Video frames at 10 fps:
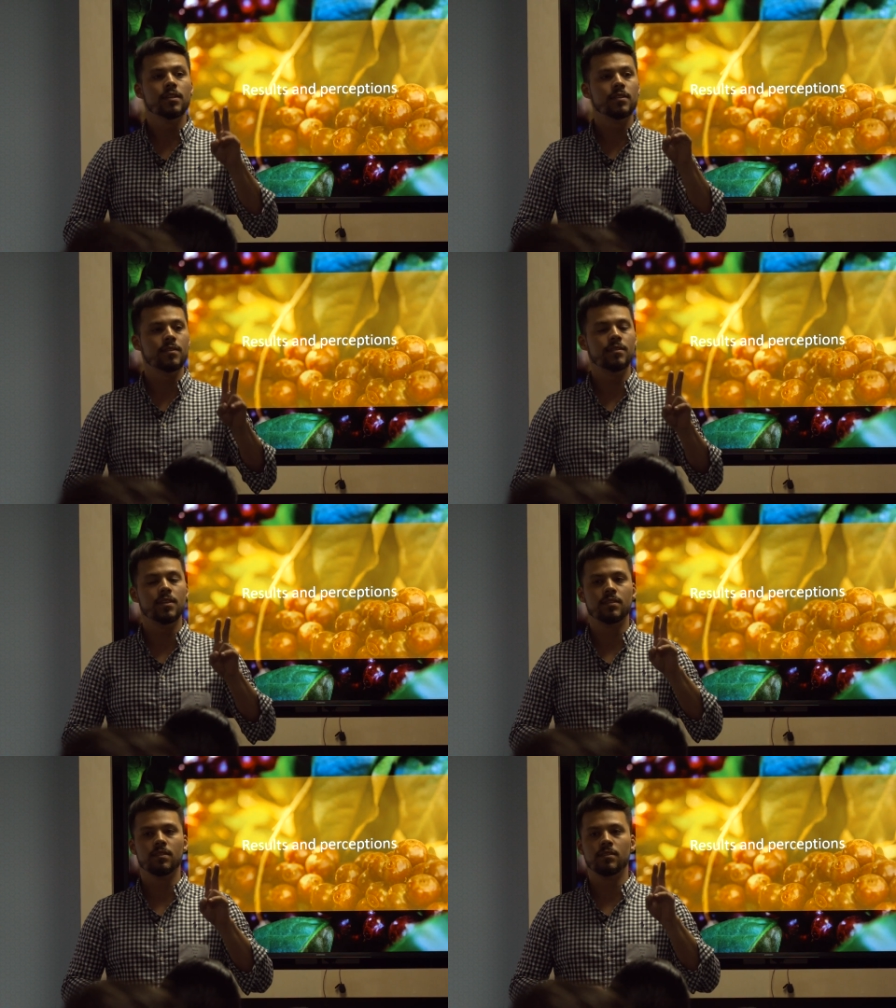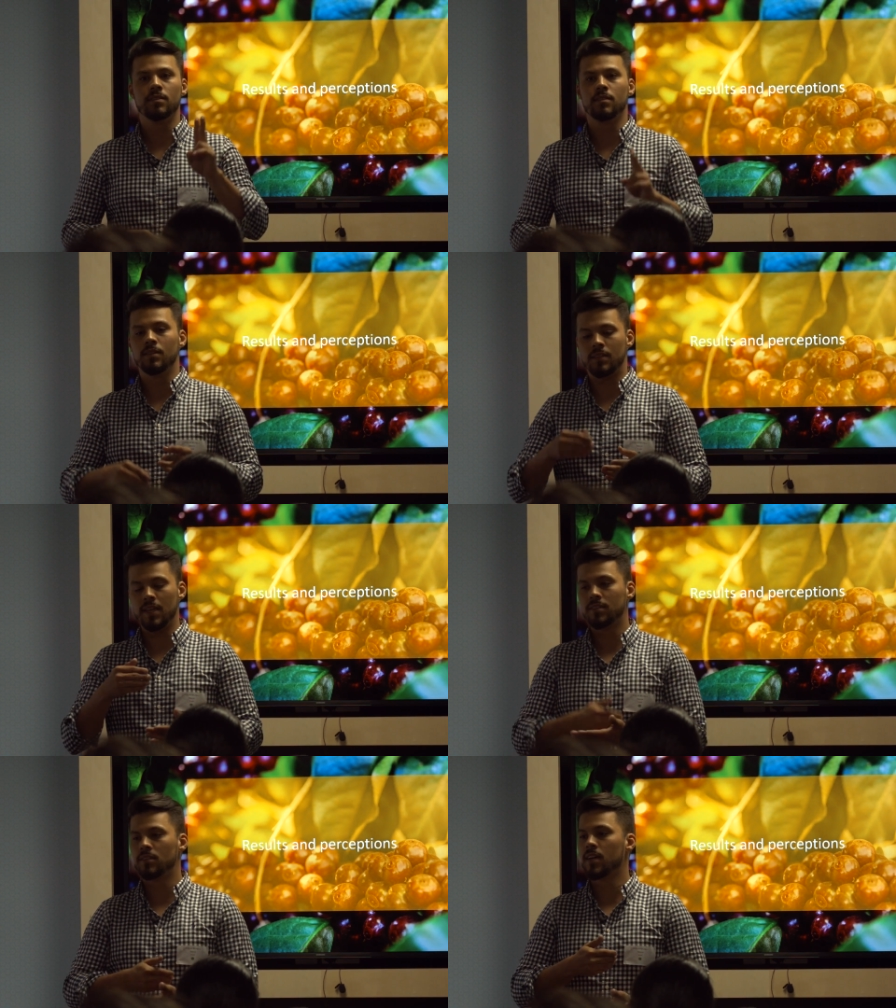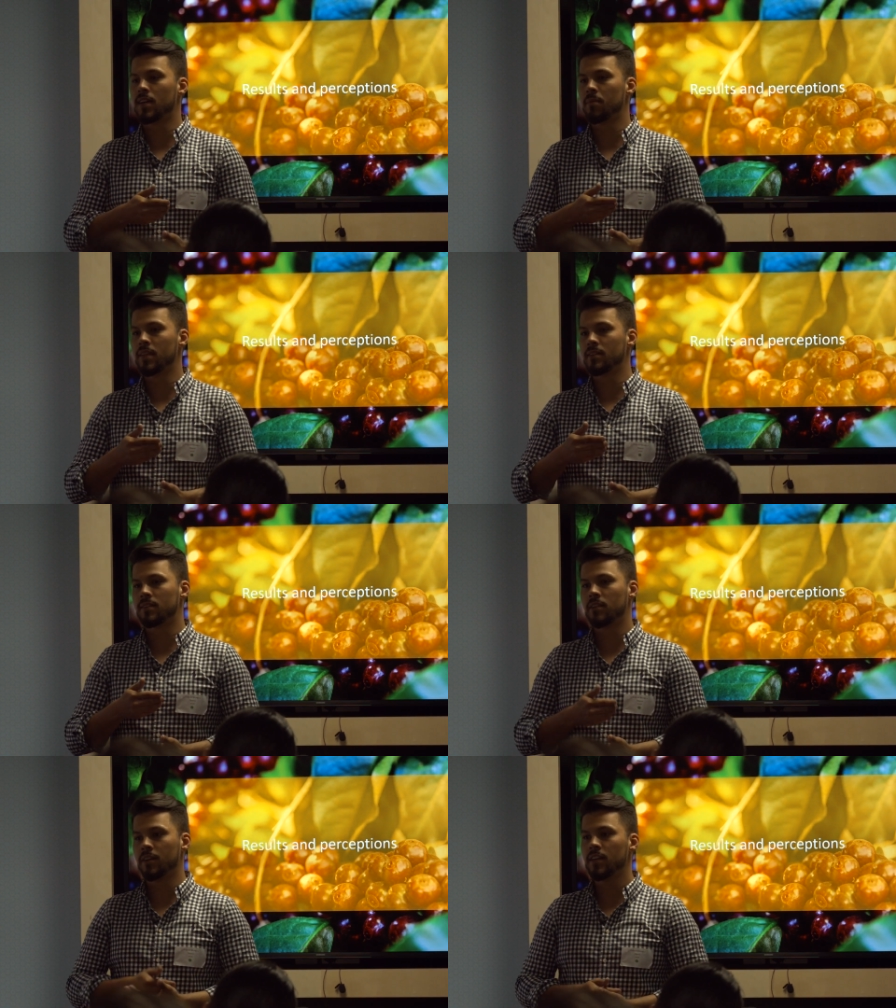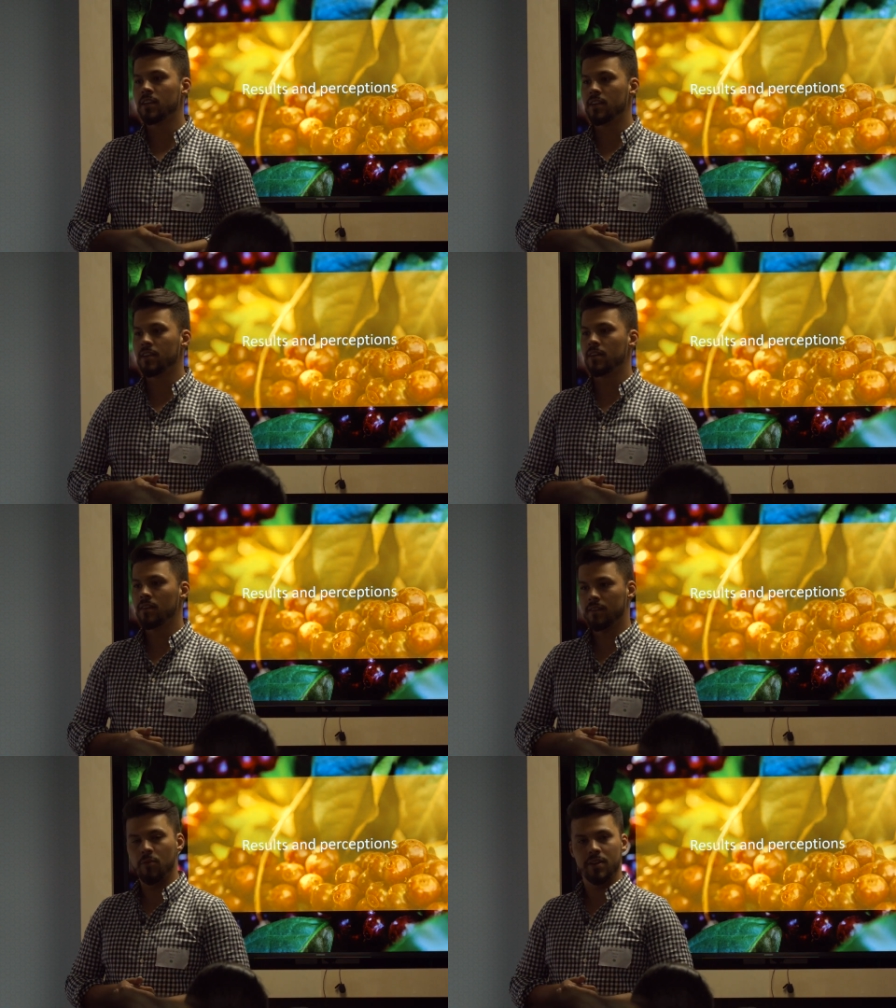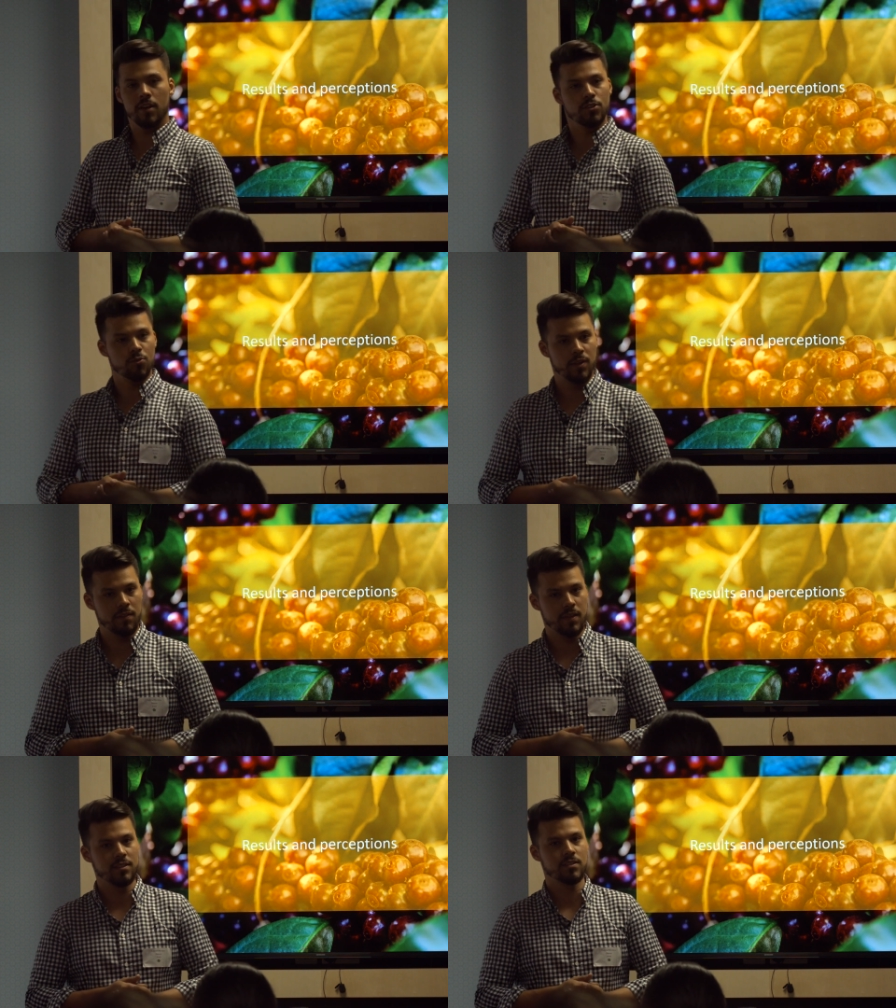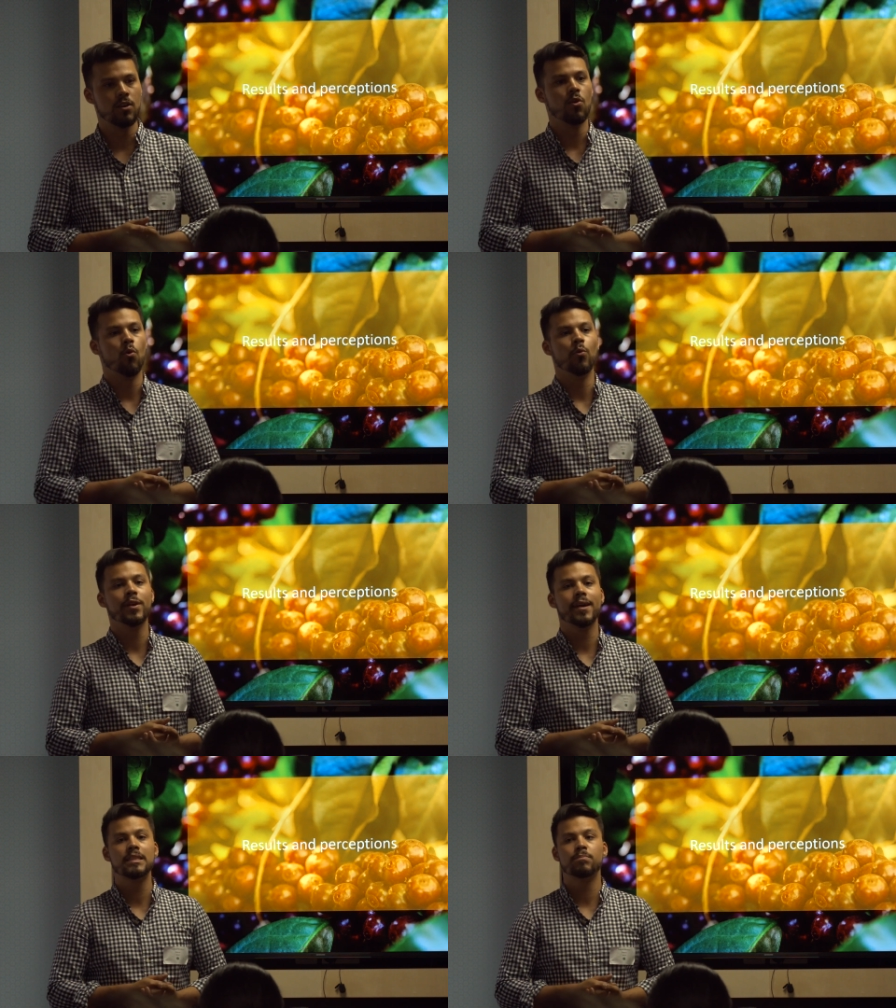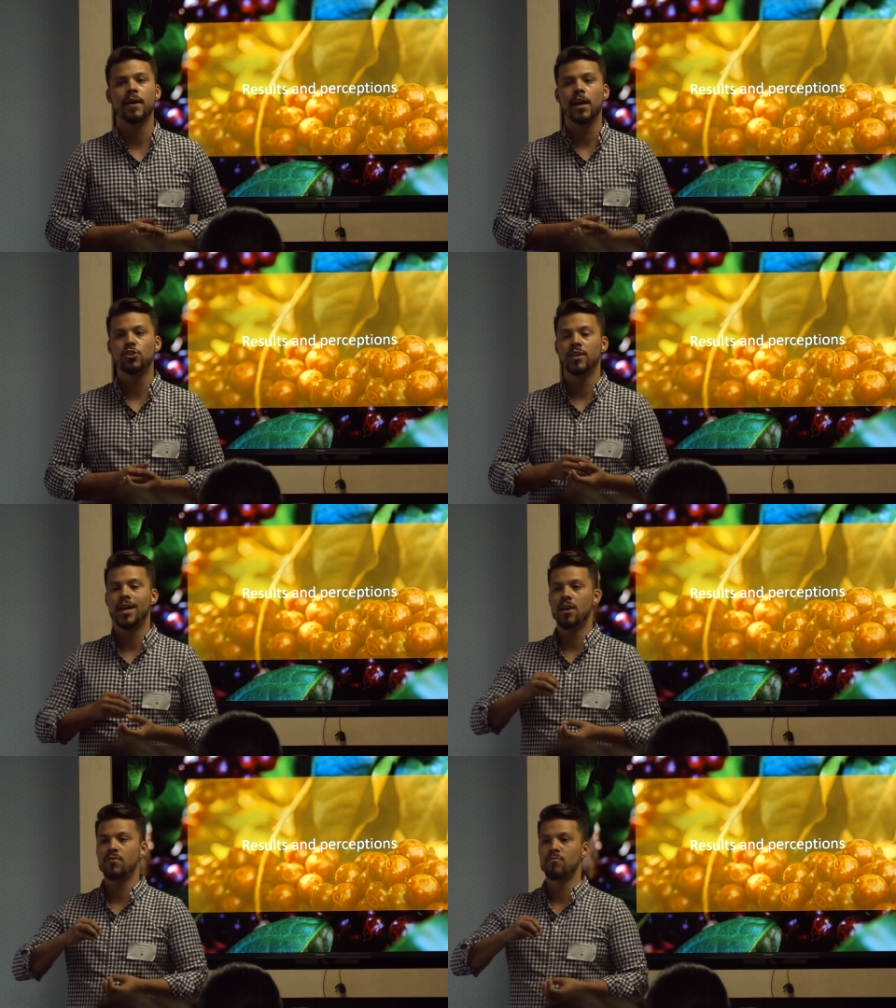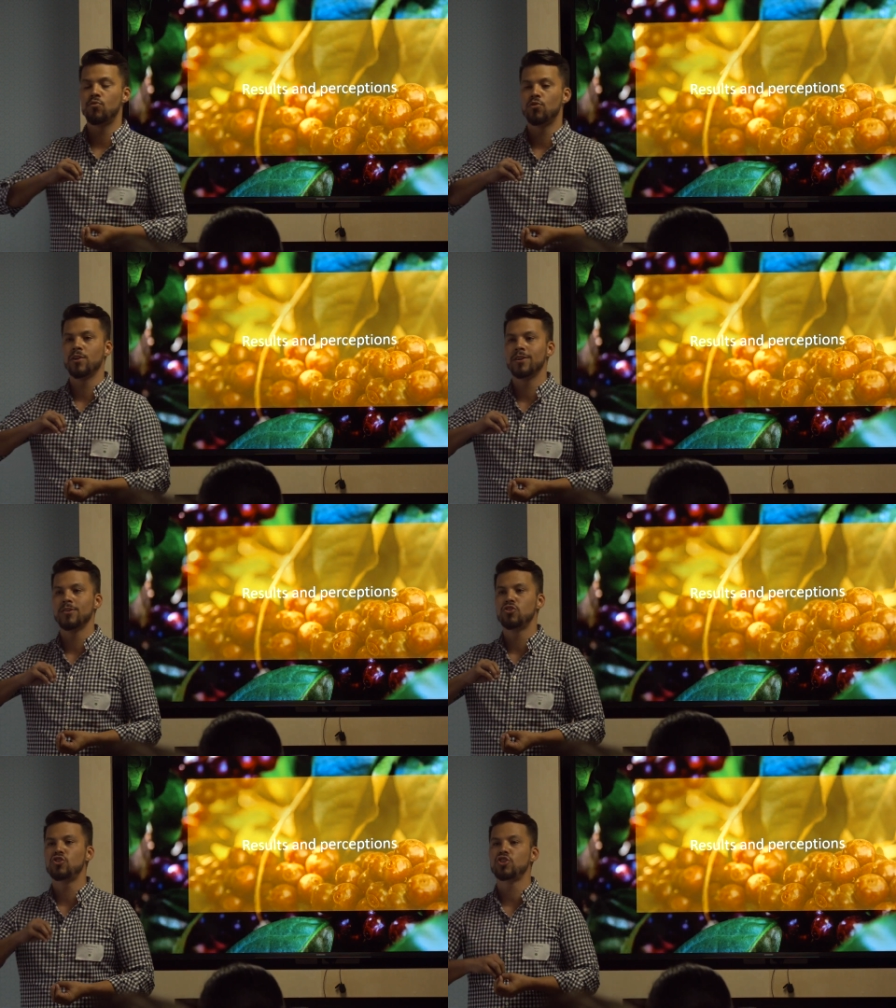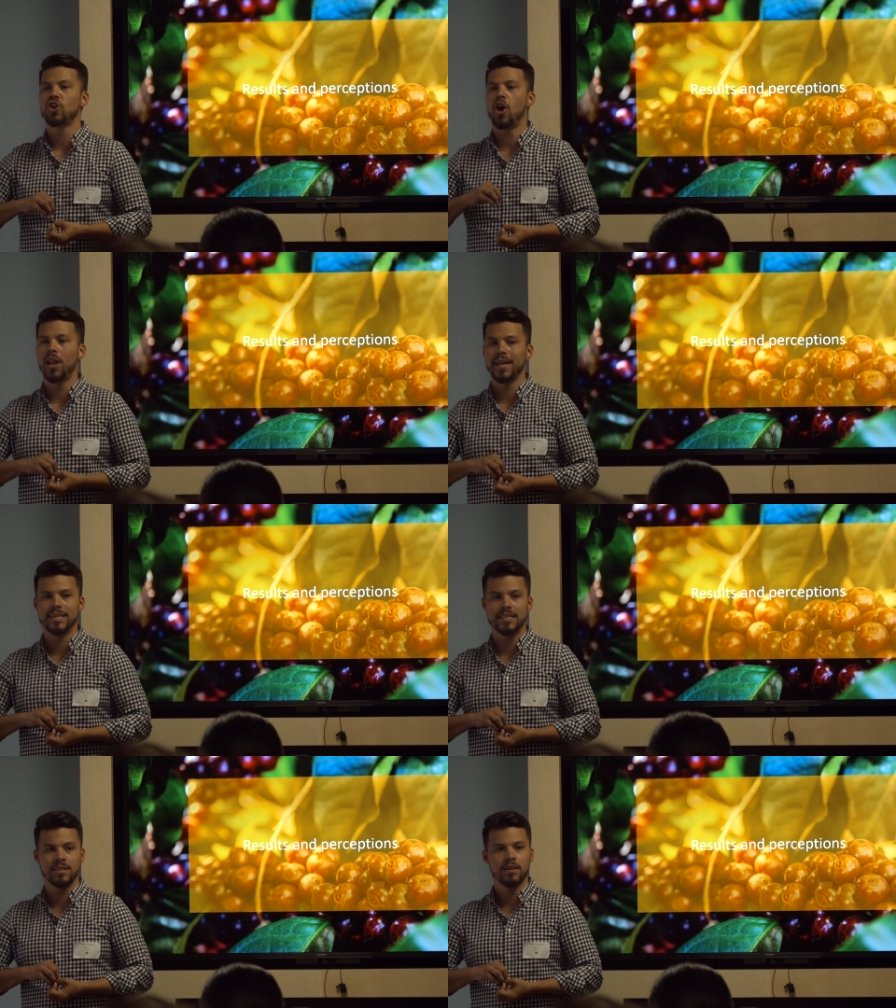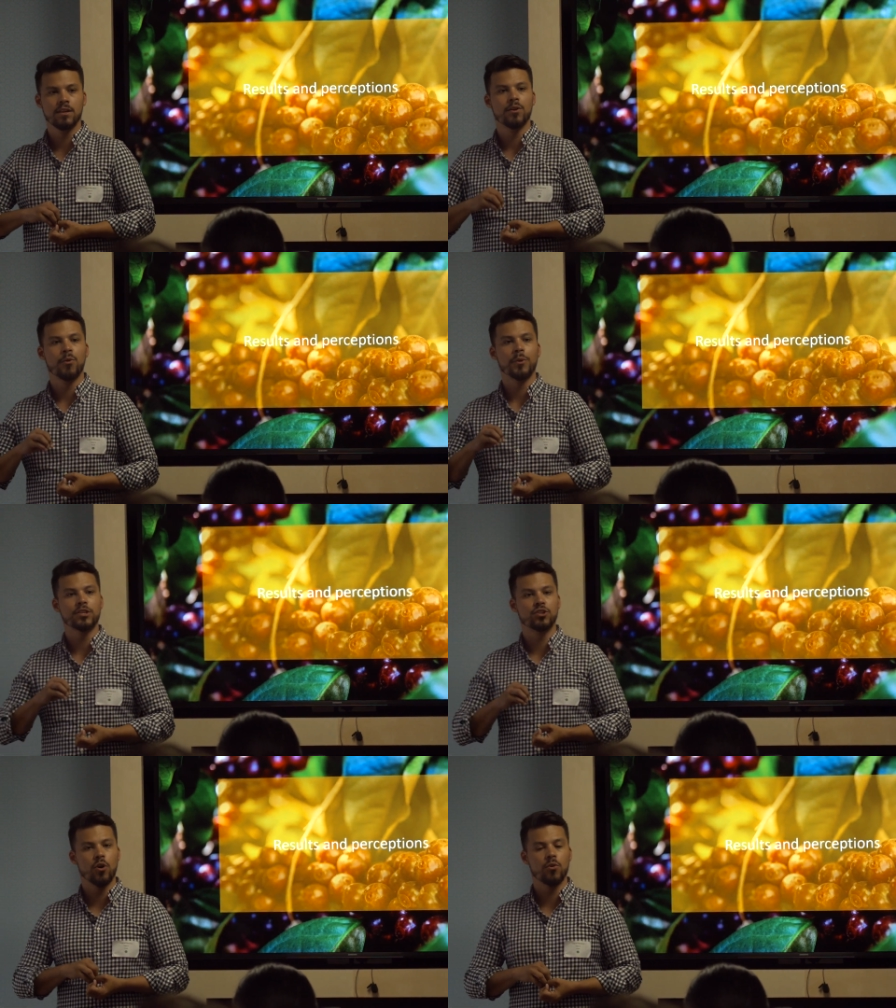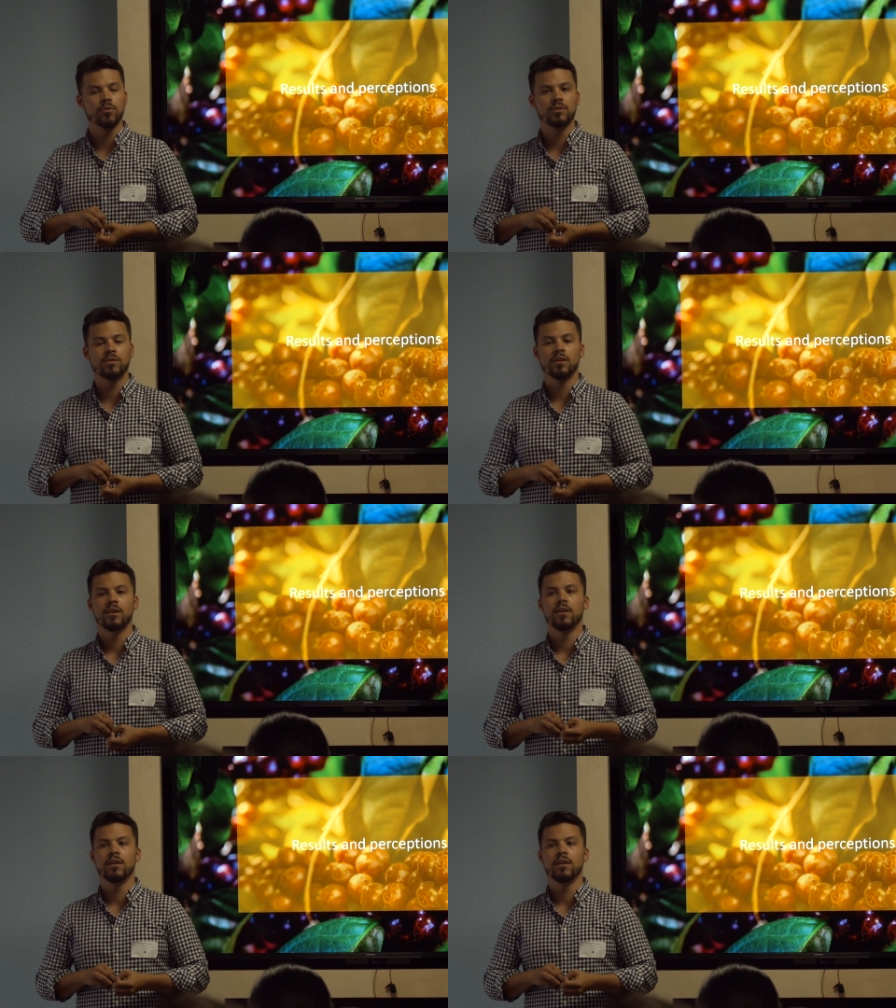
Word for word: This is, this, this is gonna be the third year that we are doing this. We expect to have more solid results